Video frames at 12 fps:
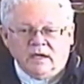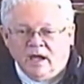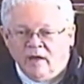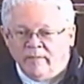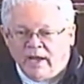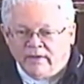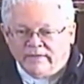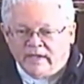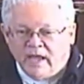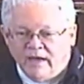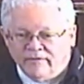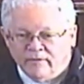about
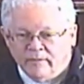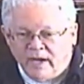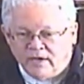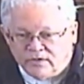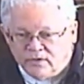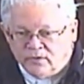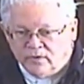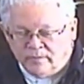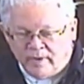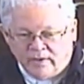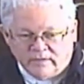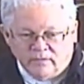the affirmation or
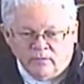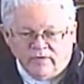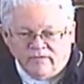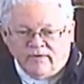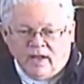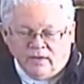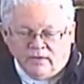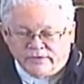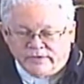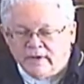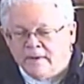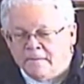about what follows.